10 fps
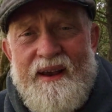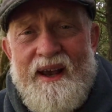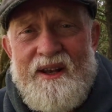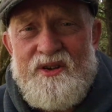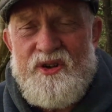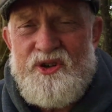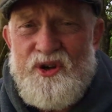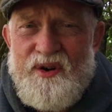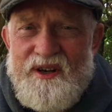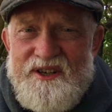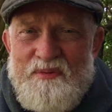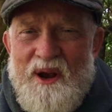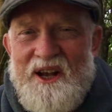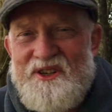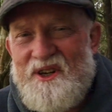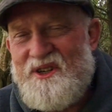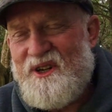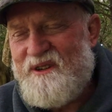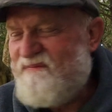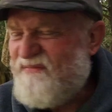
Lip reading: And the centurion smiles. He says,